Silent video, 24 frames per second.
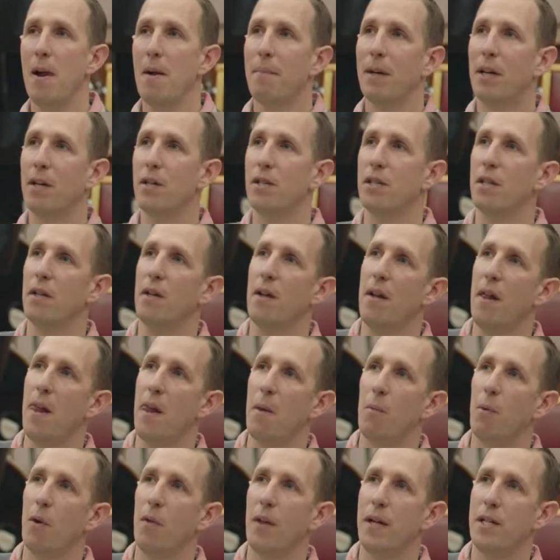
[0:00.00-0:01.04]
Because
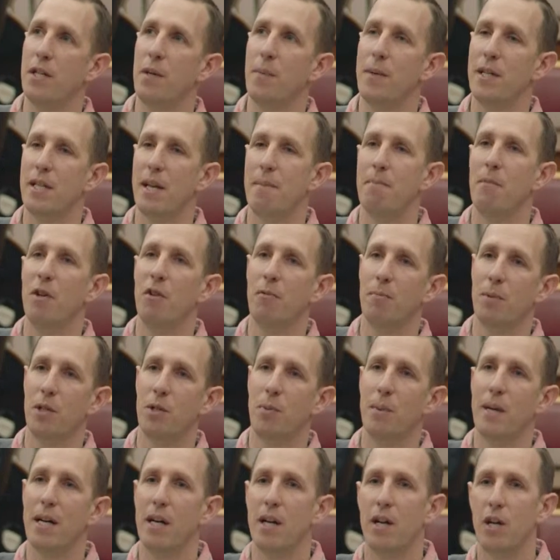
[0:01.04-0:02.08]
what they do is they move
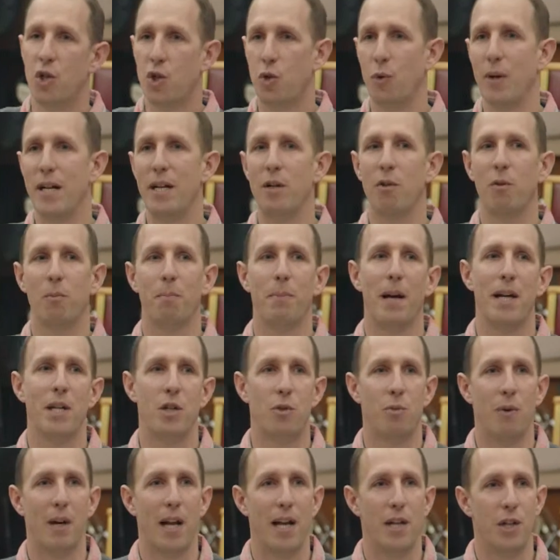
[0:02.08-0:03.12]
between an
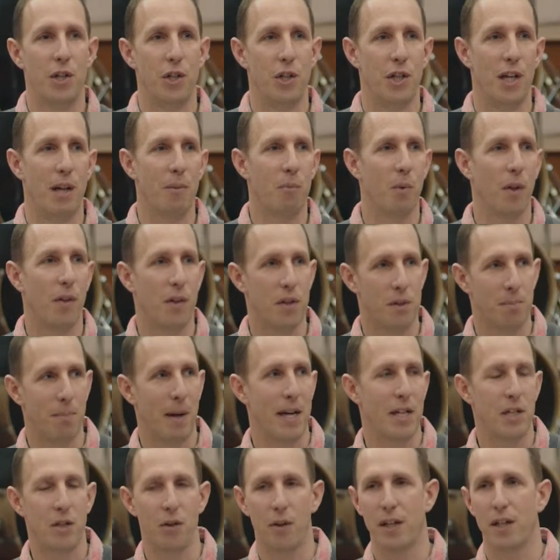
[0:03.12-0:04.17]
adrenal-based relationship, one that's
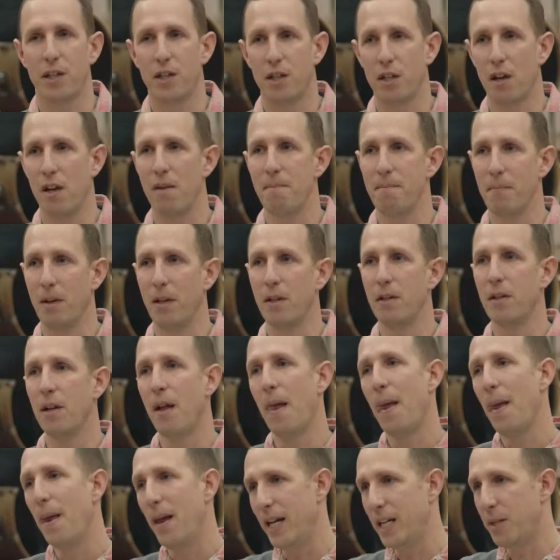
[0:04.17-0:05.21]
based on excitement,
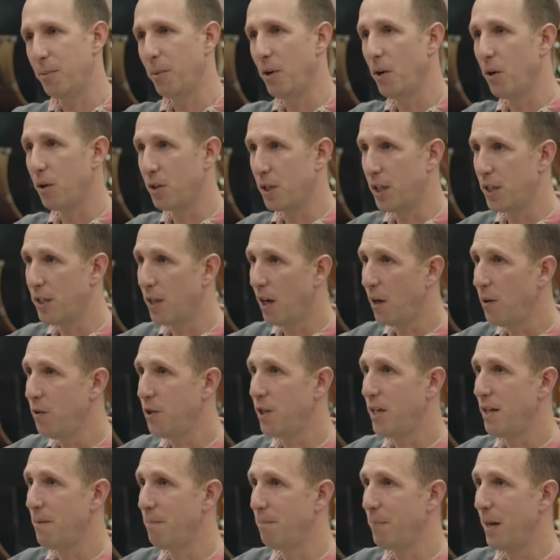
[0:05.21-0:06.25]
into an
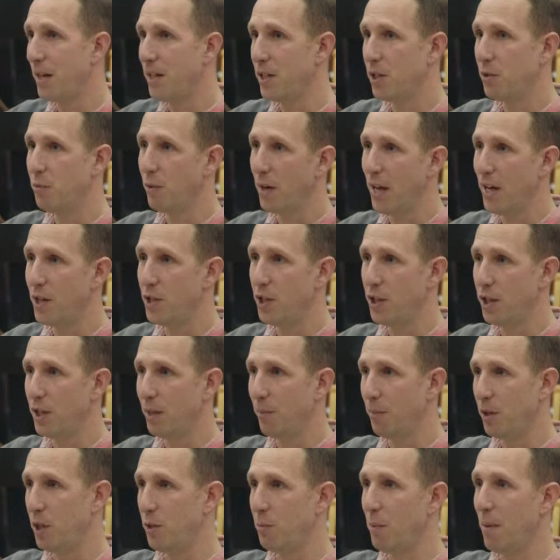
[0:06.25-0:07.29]
oxytocin-based
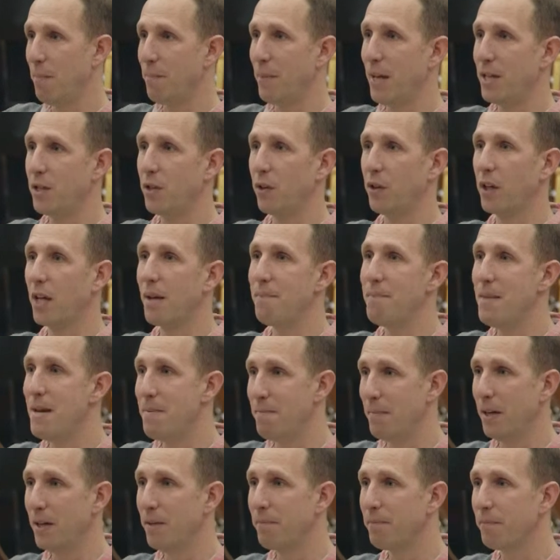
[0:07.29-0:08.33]
relationship, which is one based on
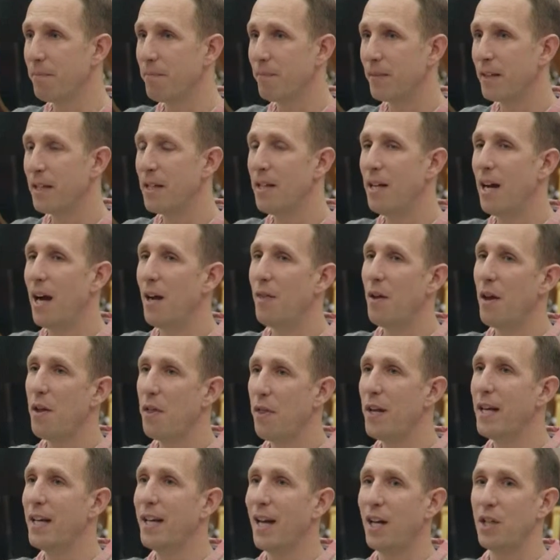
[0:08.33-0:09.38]
commitment, and they
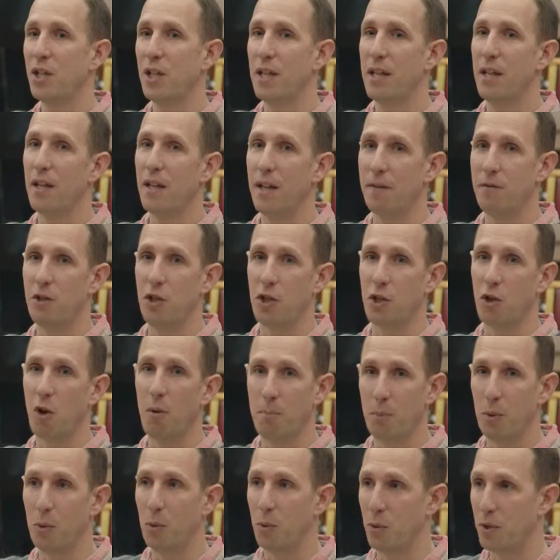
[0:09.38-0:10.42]
think actually that they've just
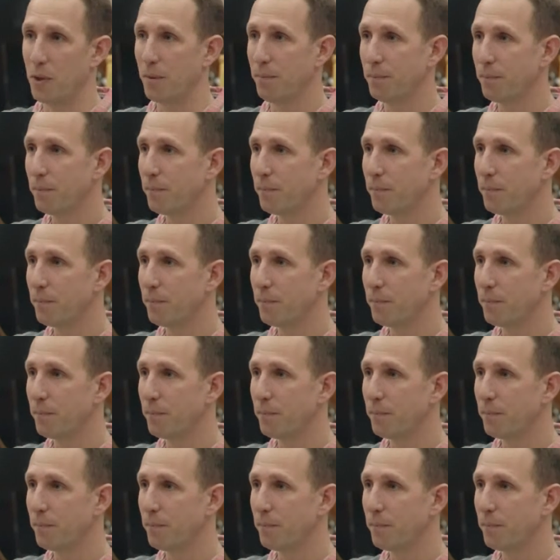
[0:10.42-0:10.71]
got bored.